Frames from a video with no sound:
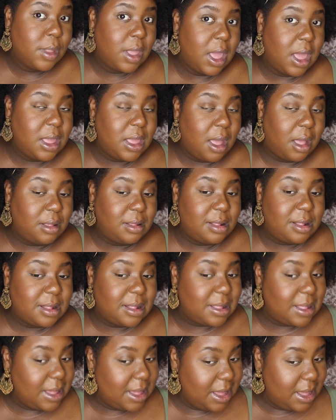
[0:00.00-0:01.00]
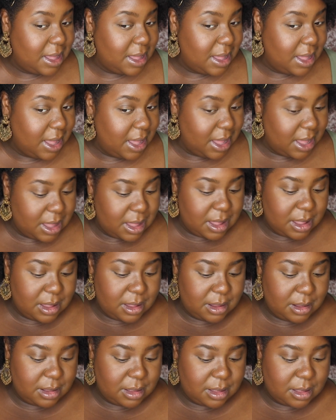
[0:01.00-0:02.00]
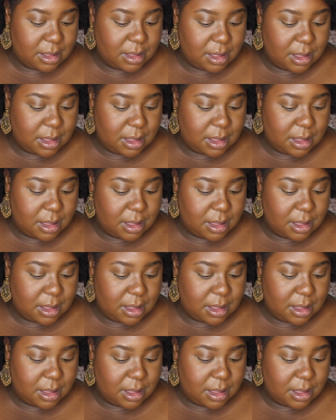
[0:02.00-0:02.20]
Can y'all see it?